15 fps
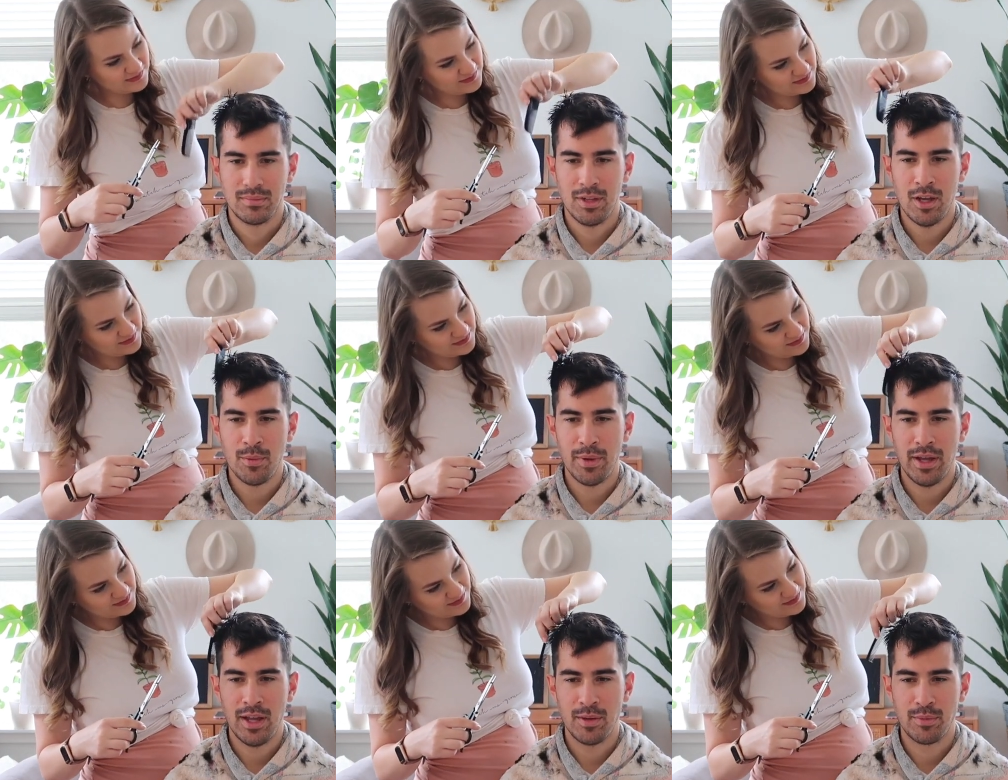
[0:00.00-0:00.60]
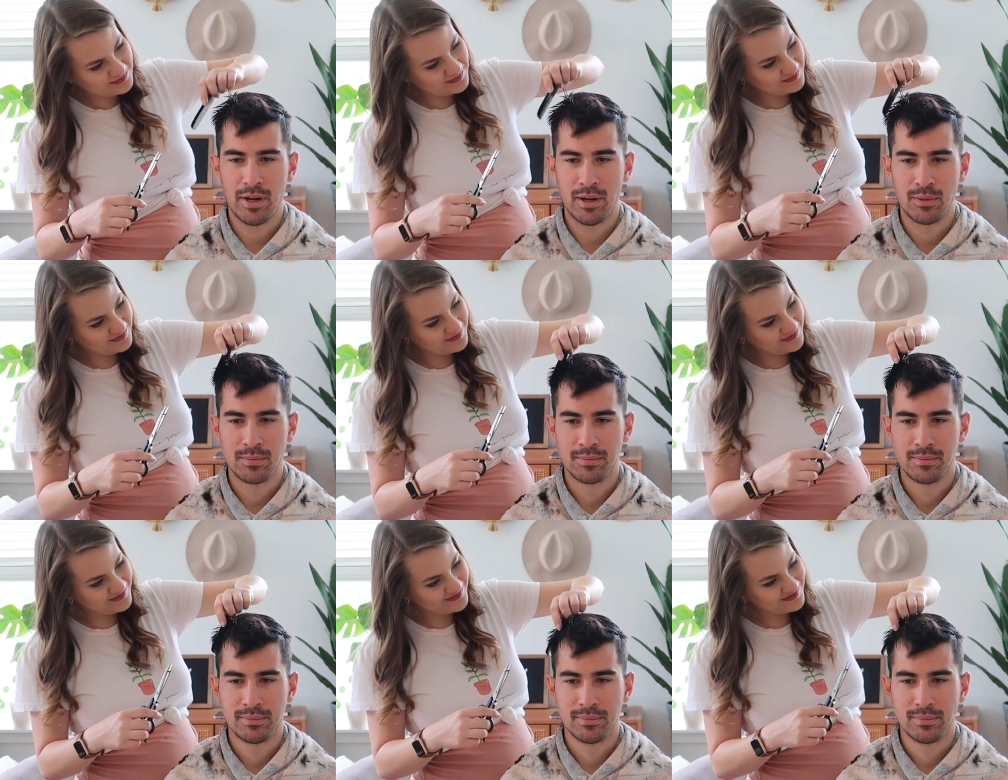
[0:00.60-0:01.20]
Speaker 1: Ah, my eyebrow.
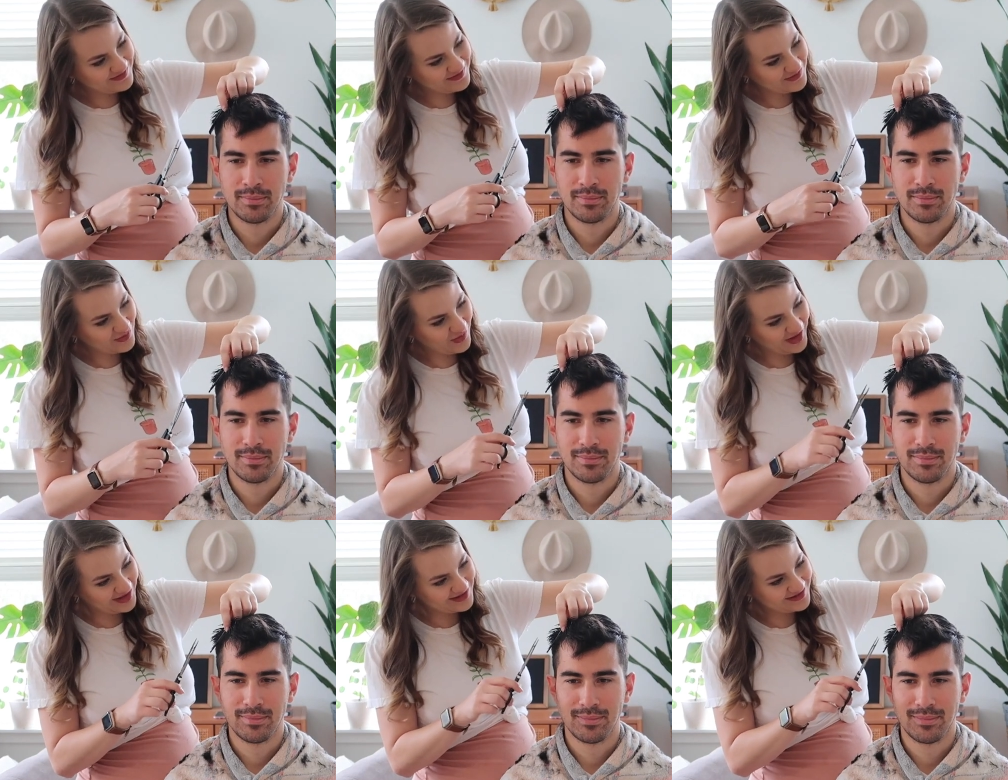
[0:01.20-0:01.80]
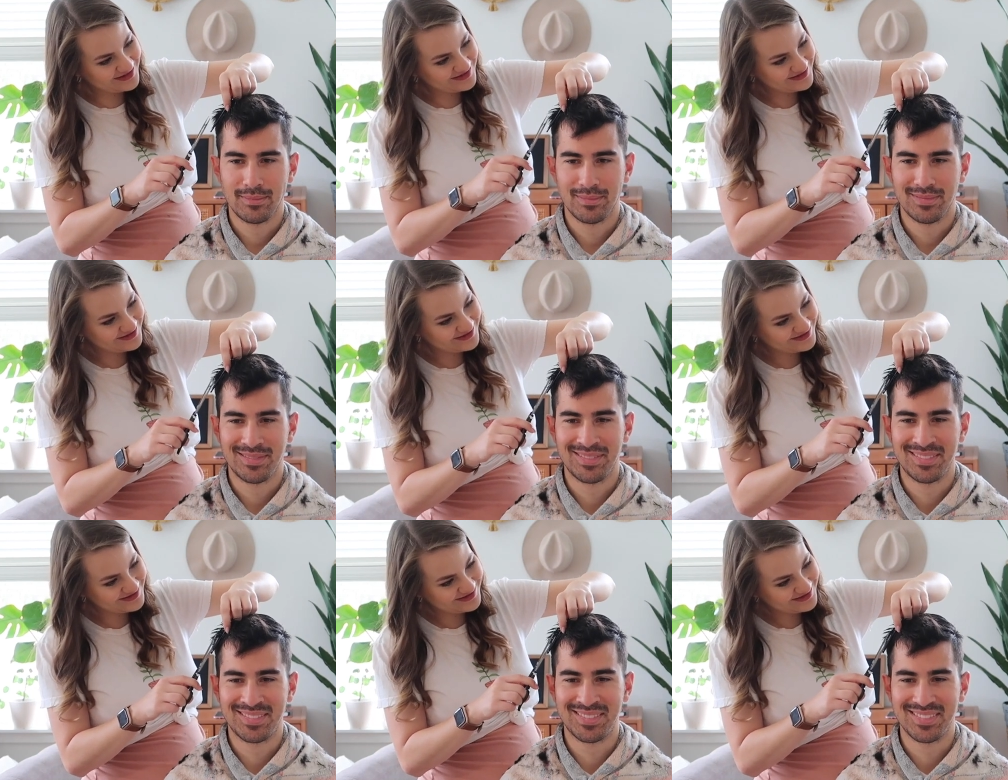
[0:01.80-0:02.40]
Speaker 2: Wait.
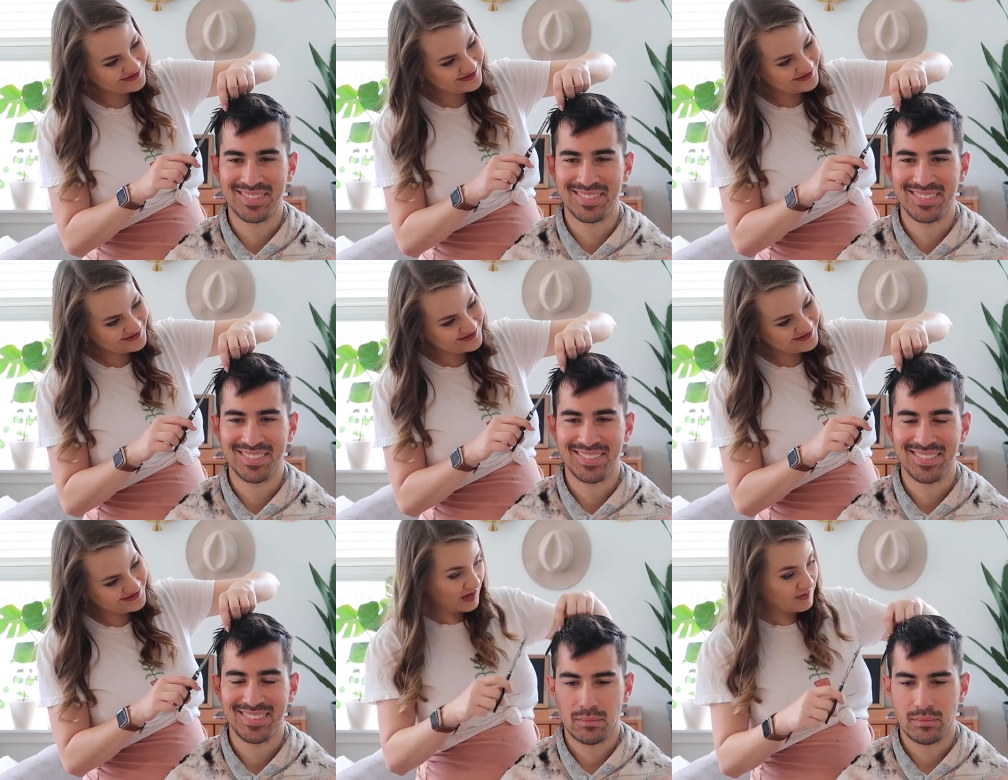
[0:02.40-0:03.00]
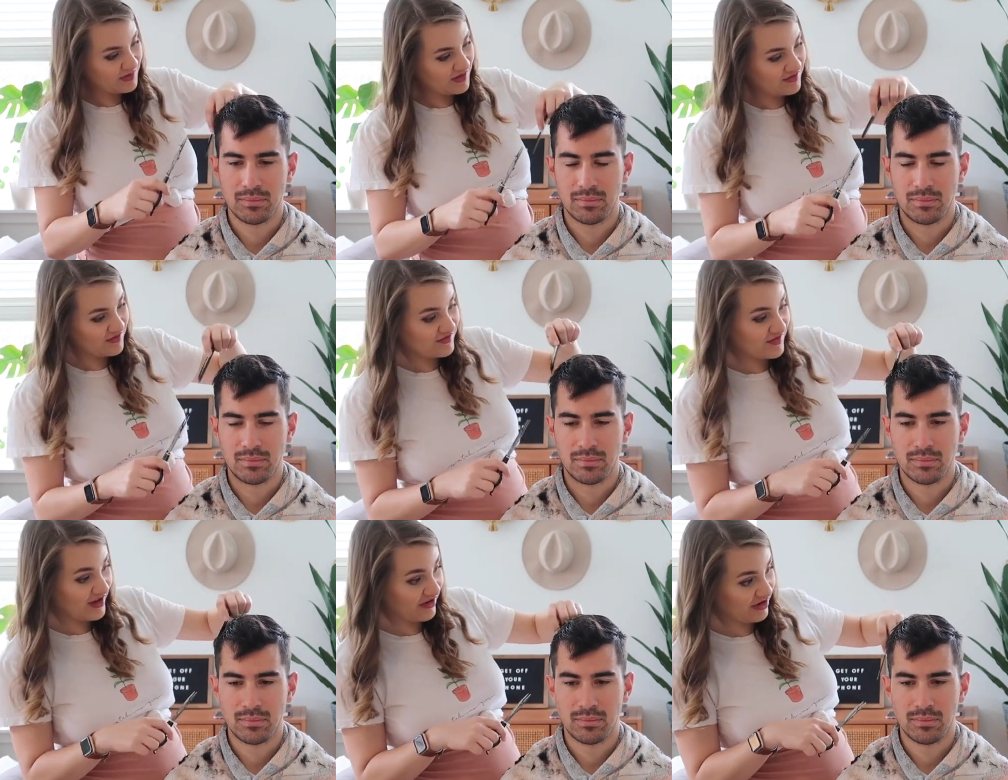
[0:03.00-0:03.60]
I'm being
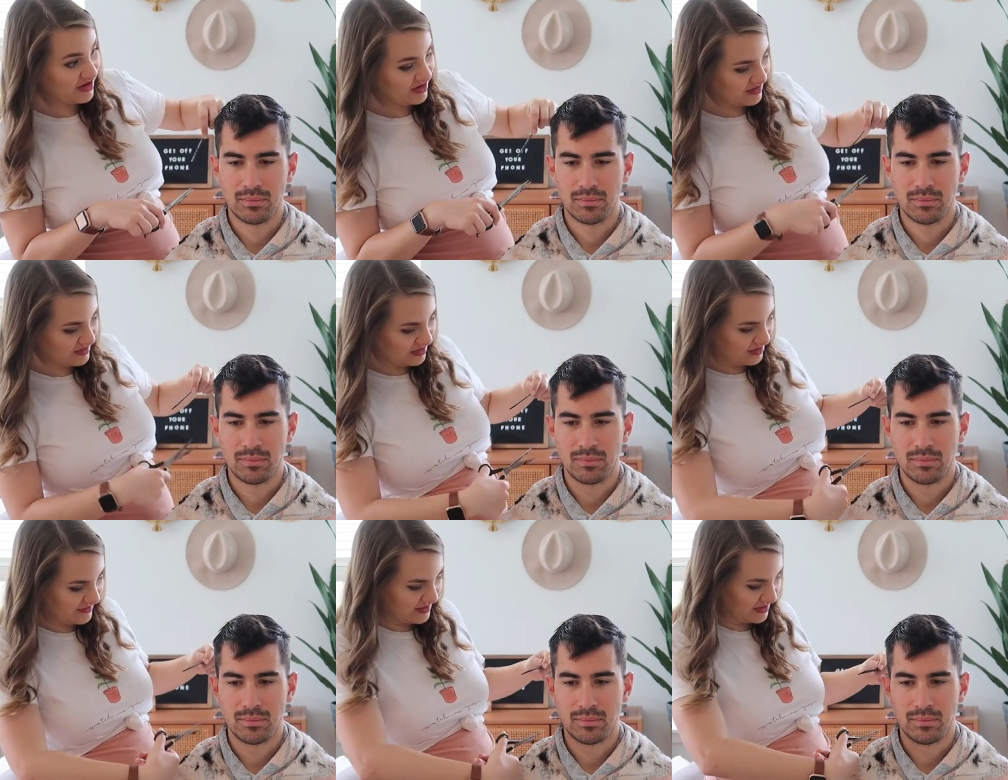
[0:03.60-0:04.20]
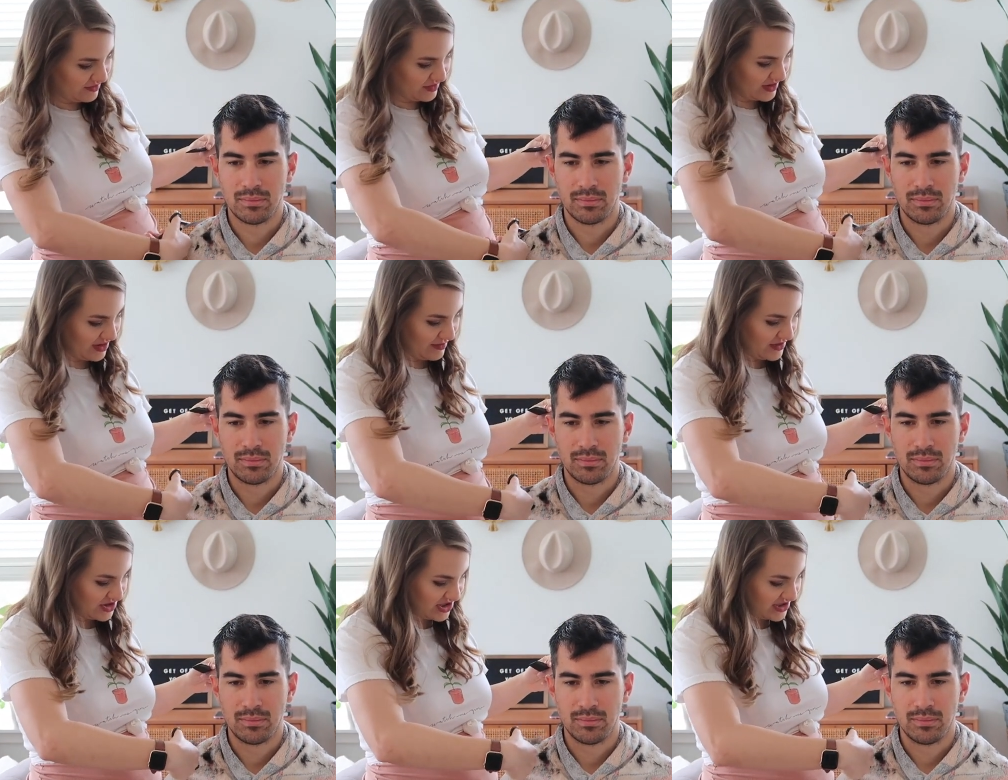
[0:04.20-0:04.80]
very conservative with
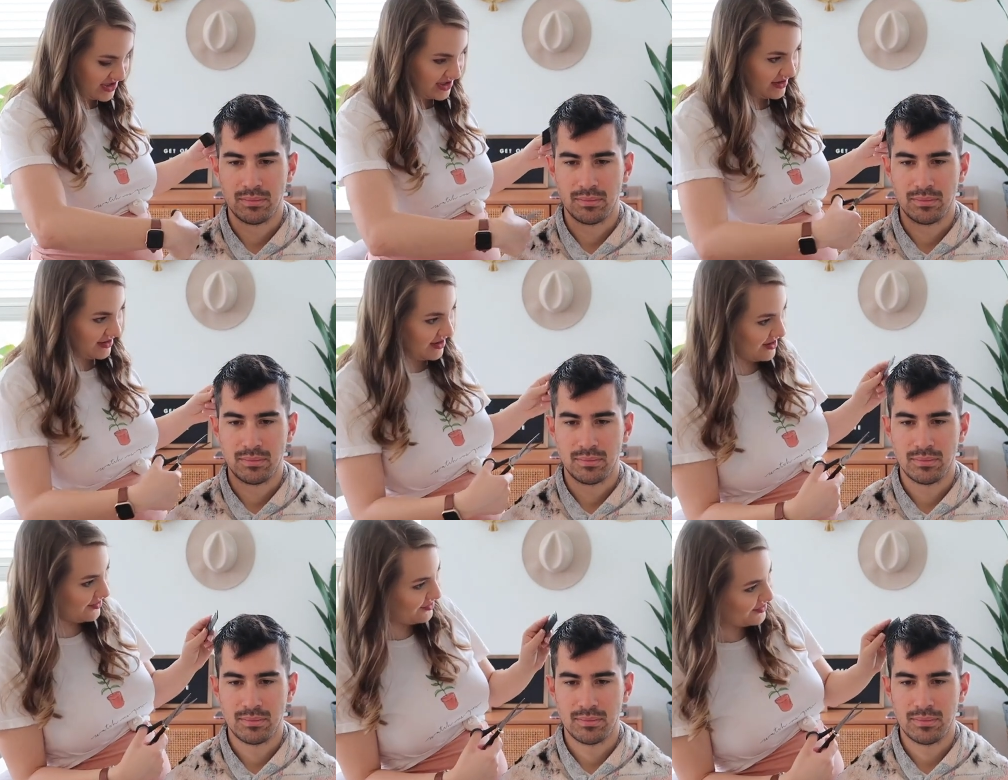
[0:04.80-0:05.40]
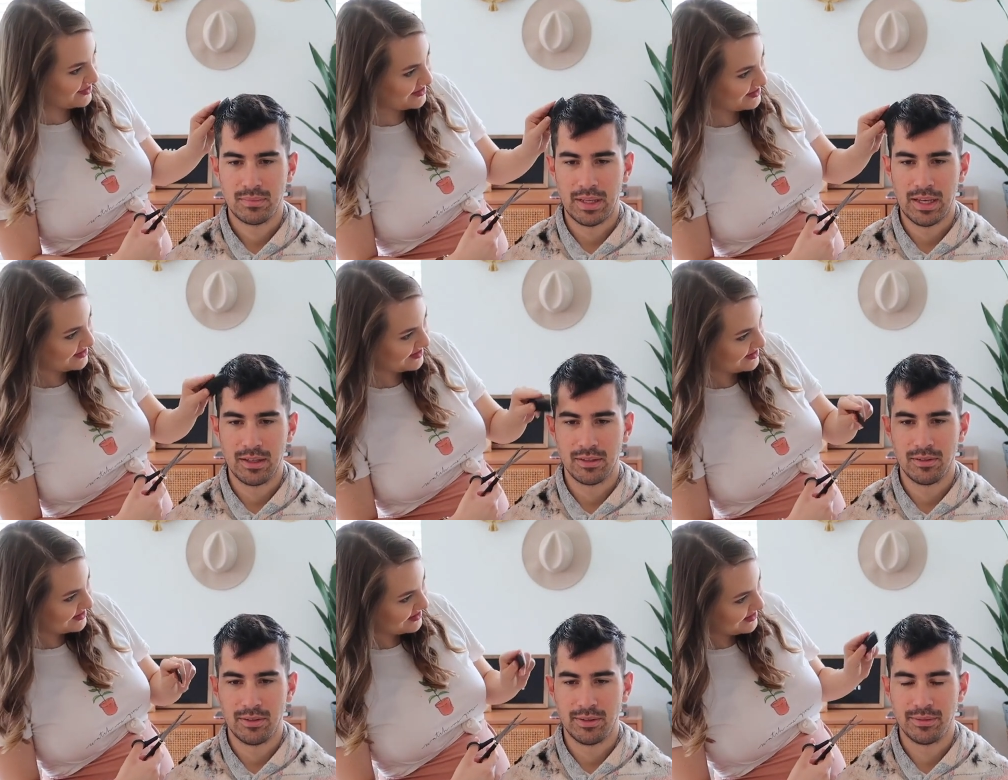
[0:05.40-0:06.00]
how much I take off.
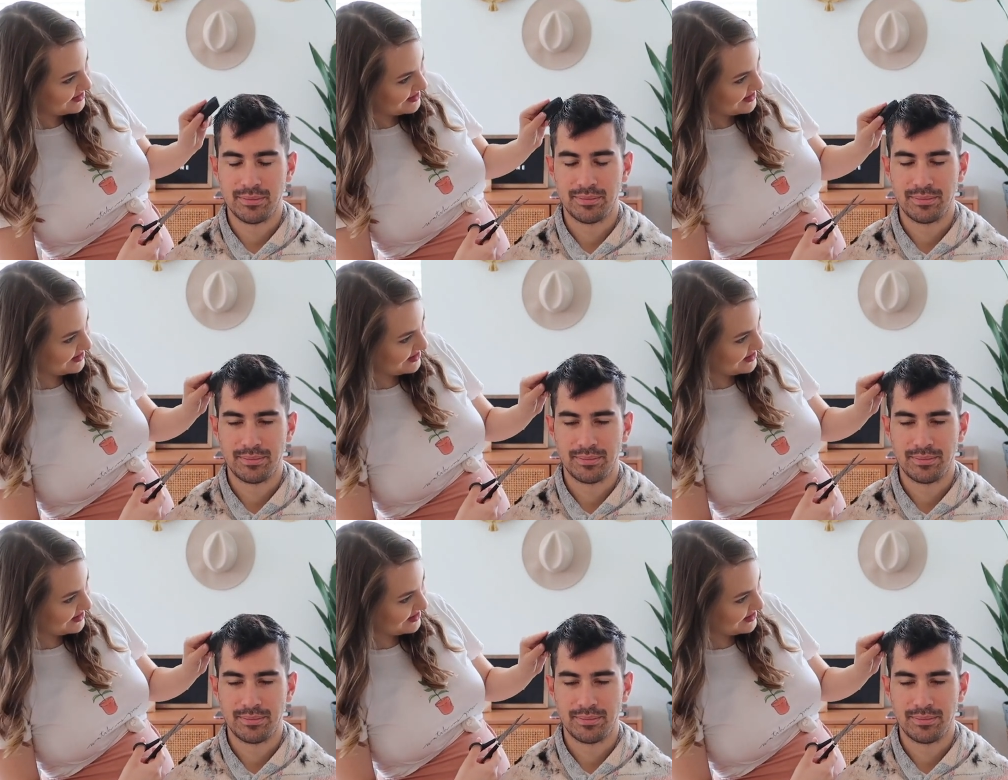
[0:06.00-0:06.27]
Speaker 1: Excellent.